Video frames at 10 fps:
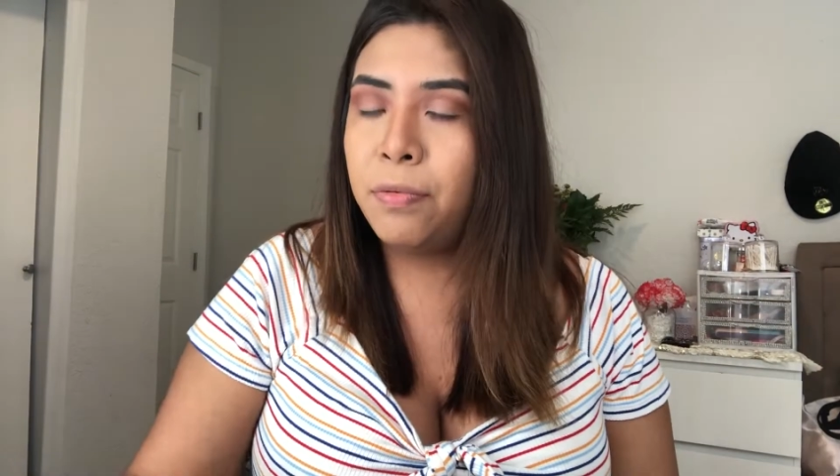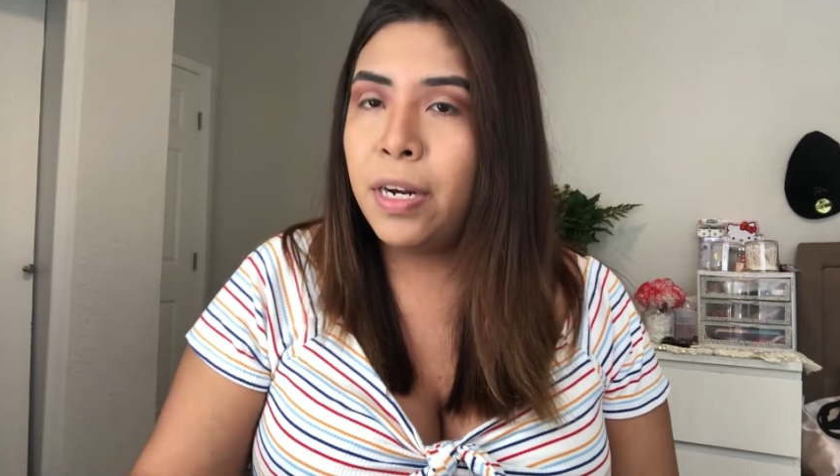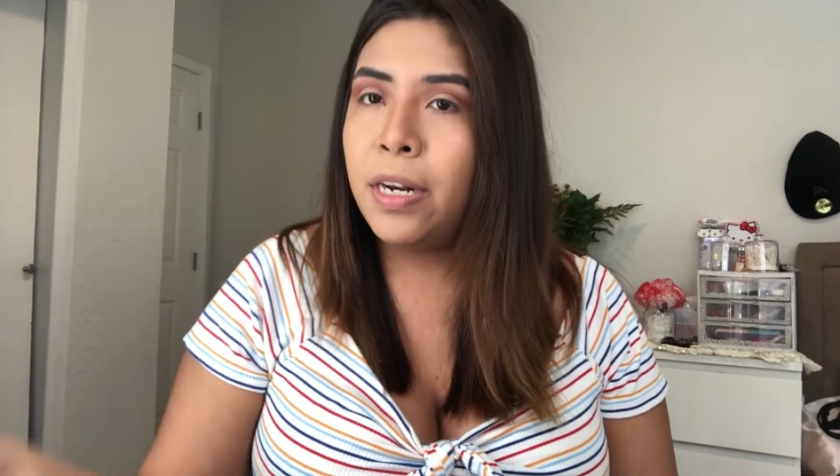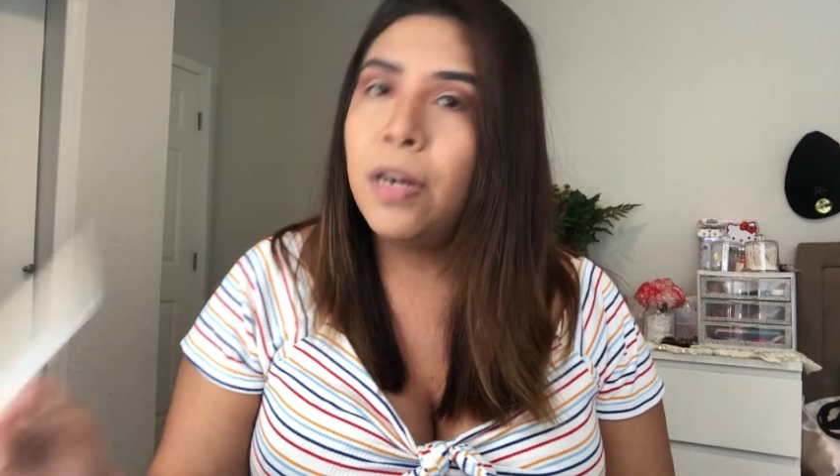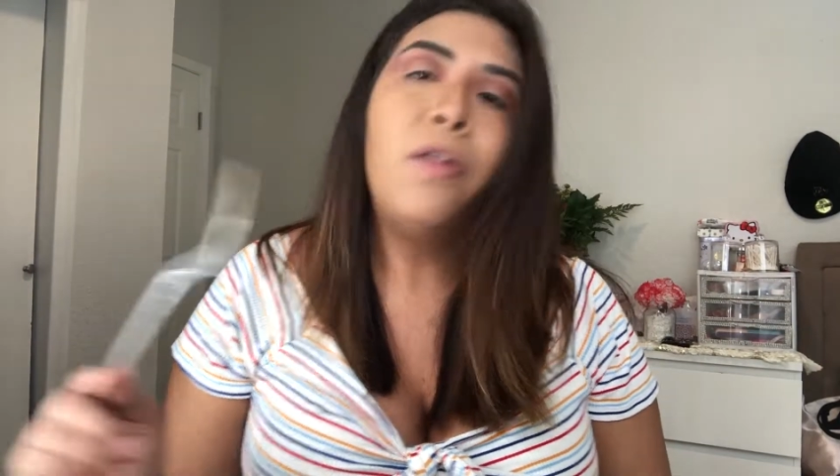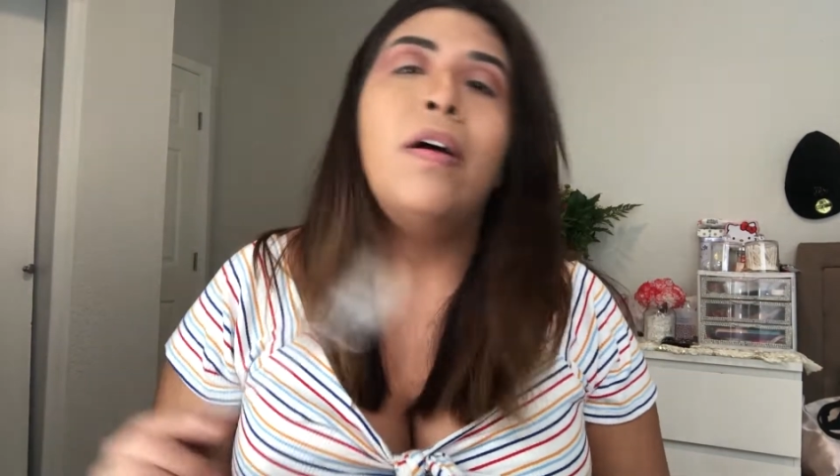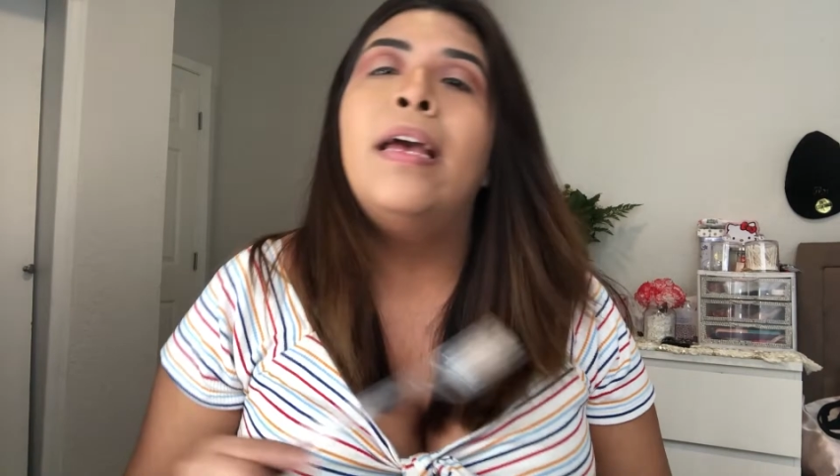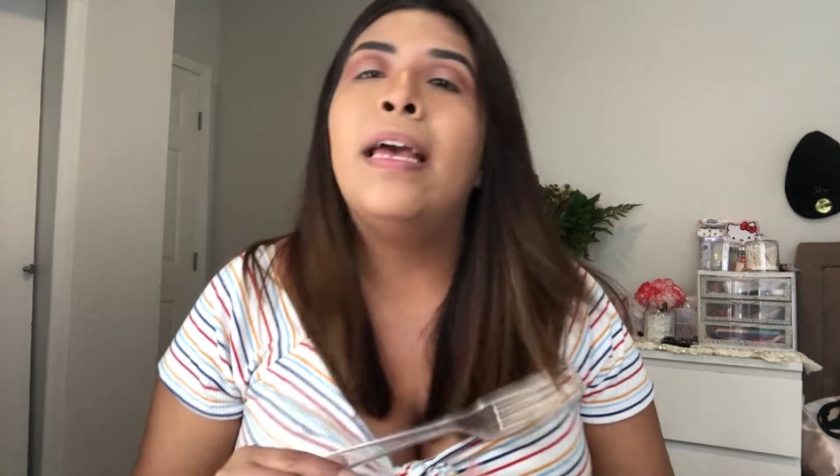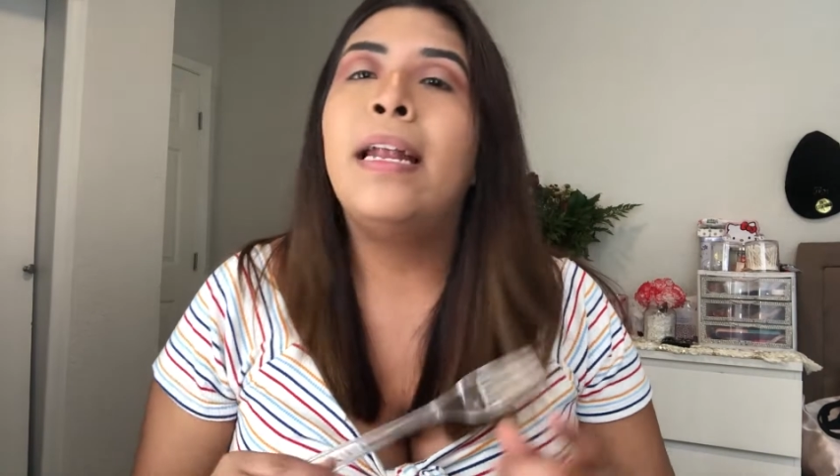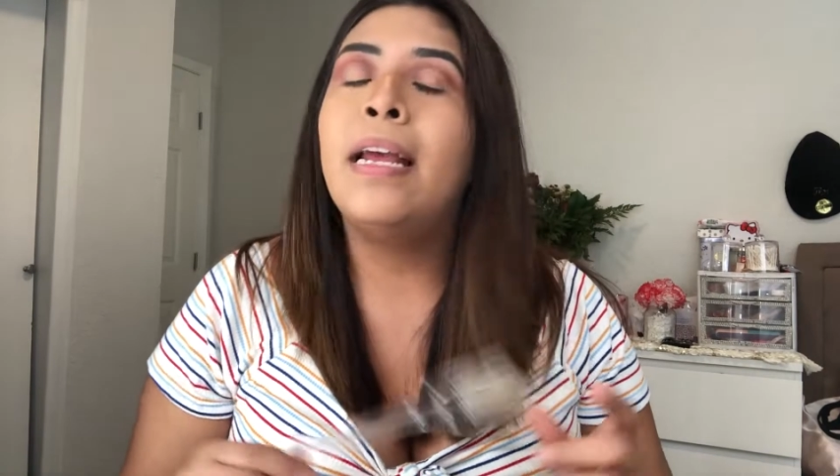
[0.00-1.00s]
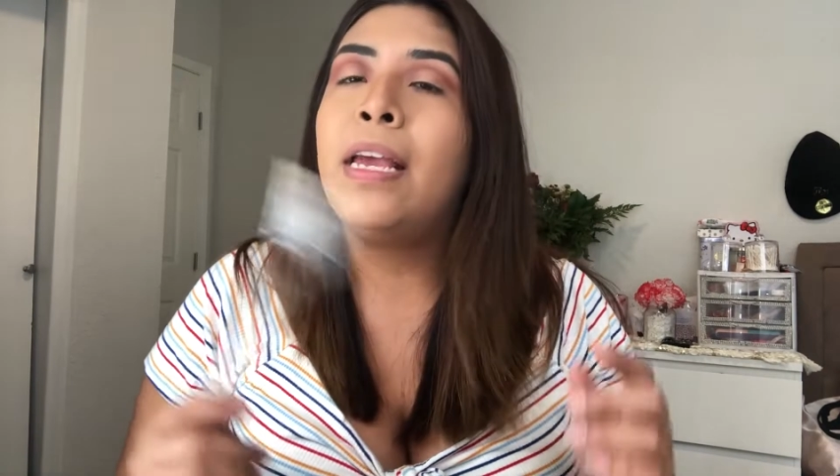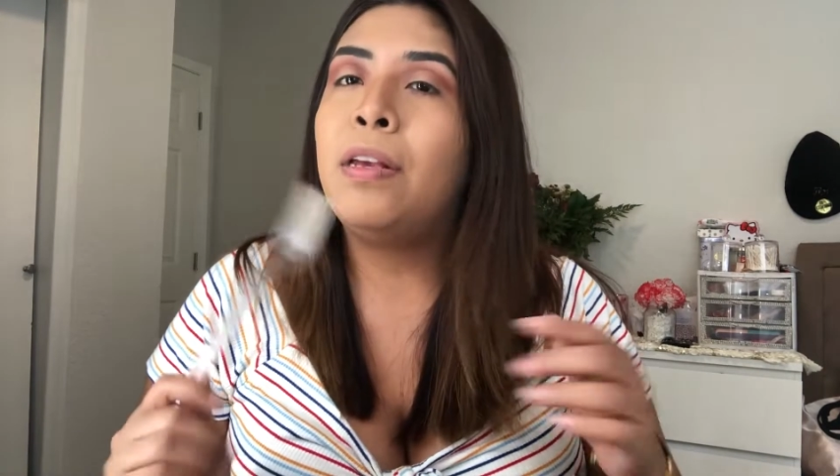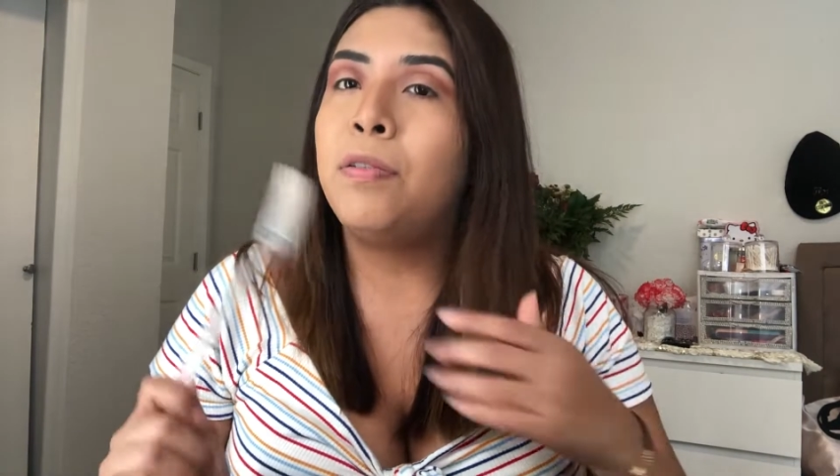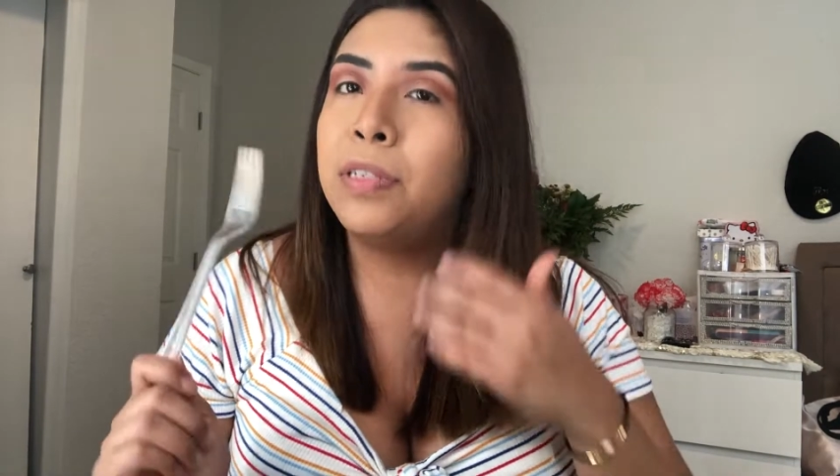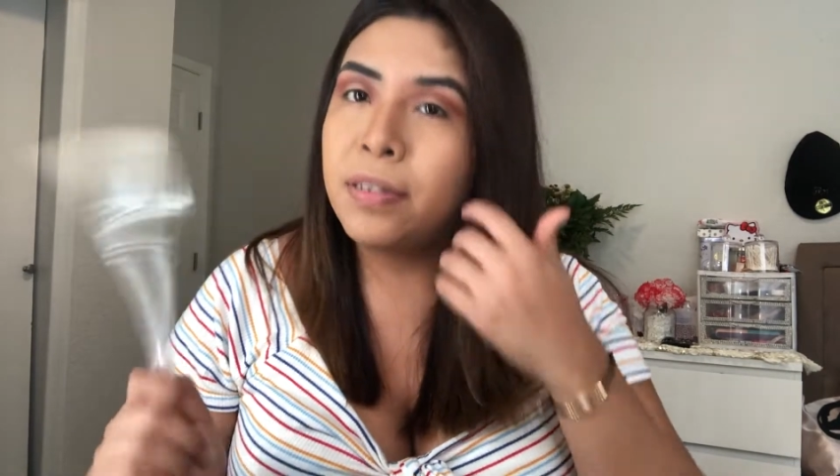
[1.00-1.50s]
So we're gonna go ahead and
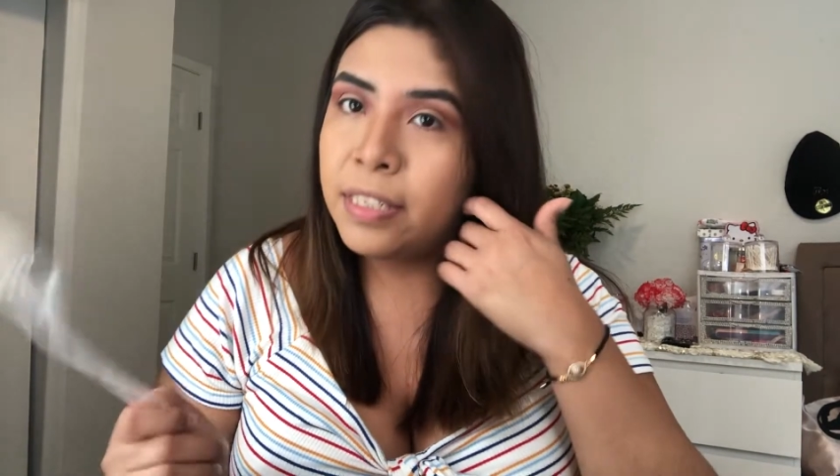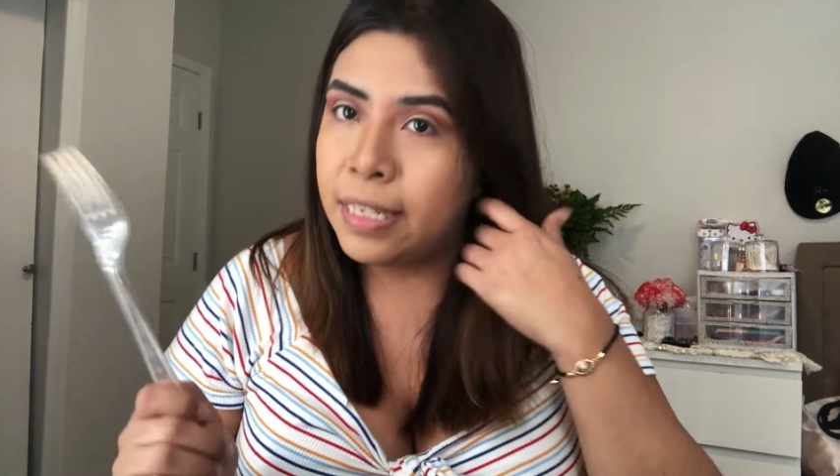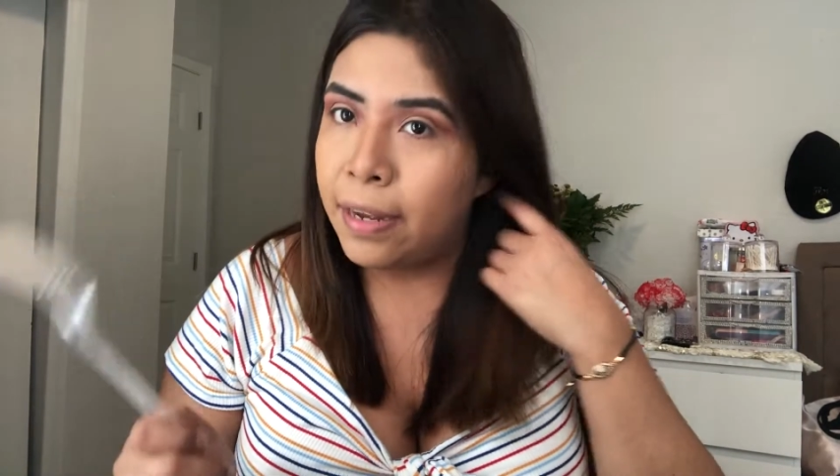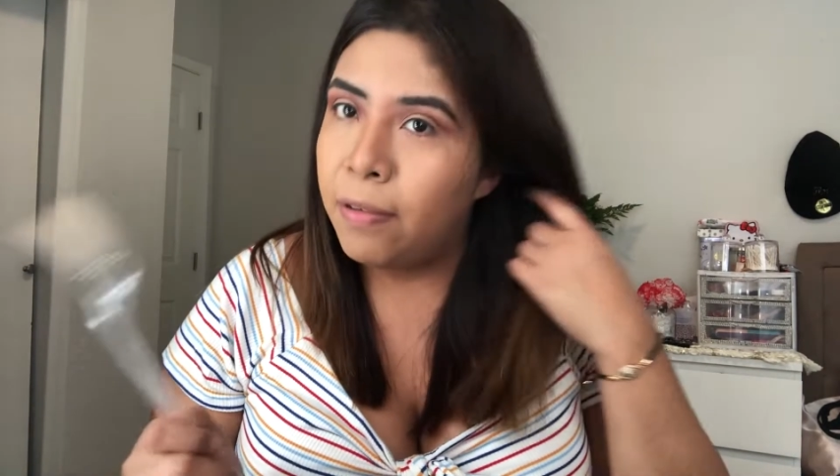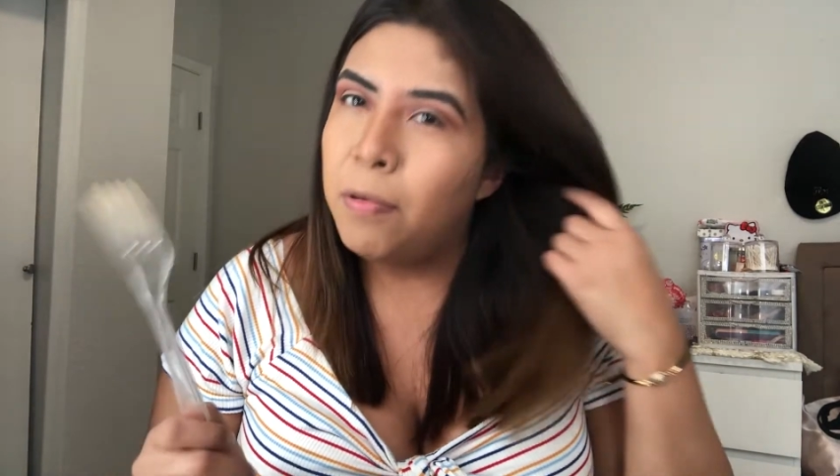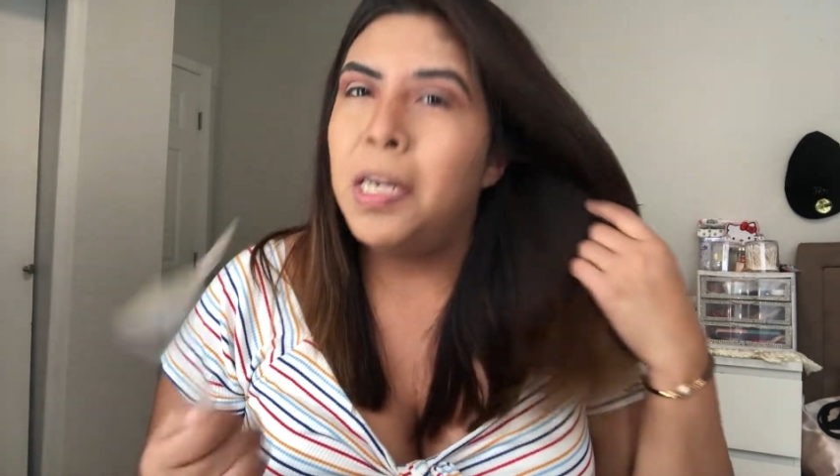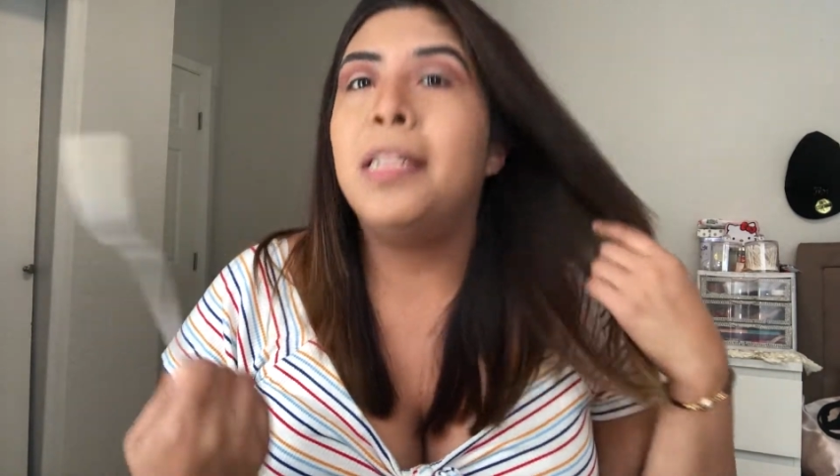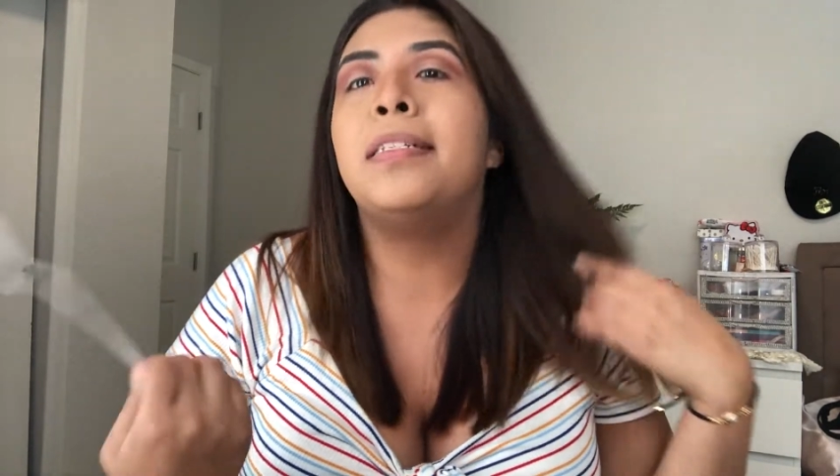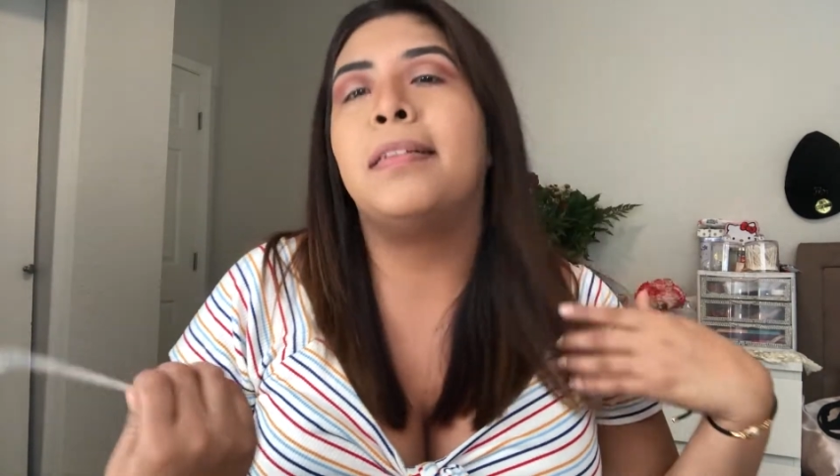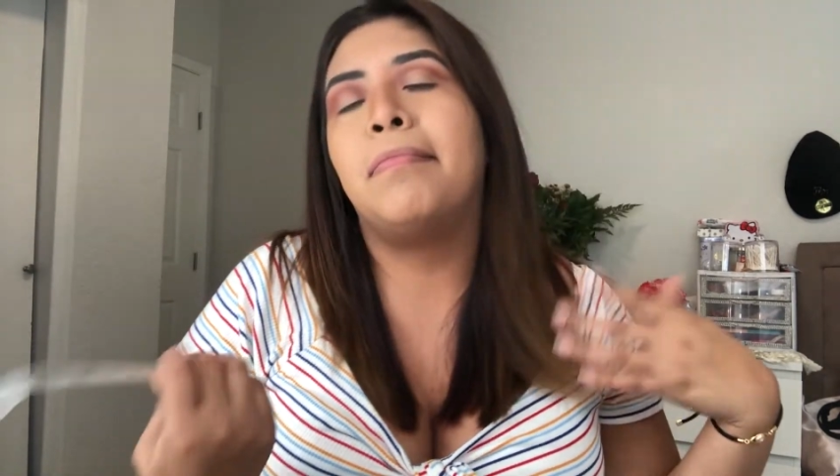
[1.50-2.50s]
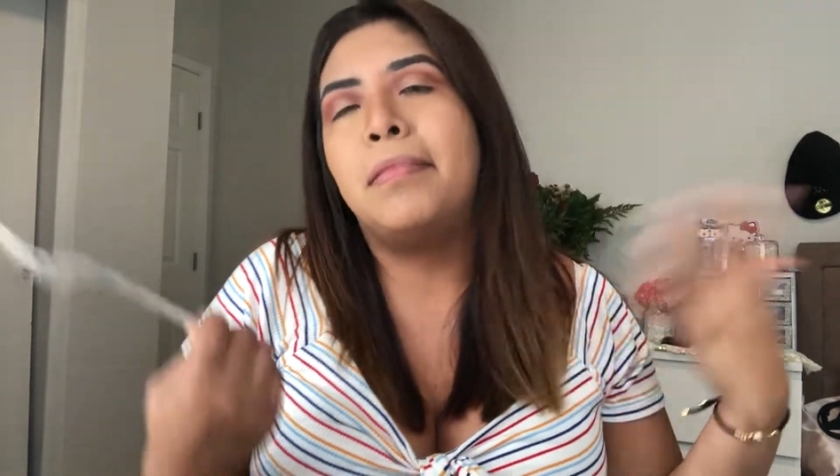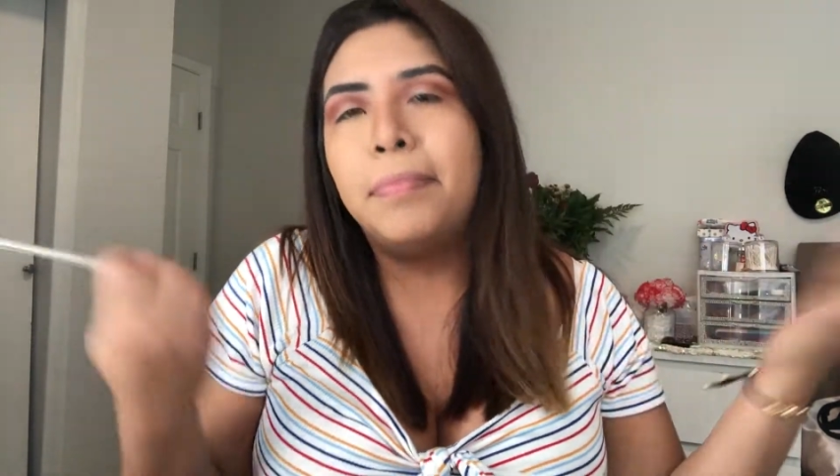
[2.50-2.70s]
use a st— one of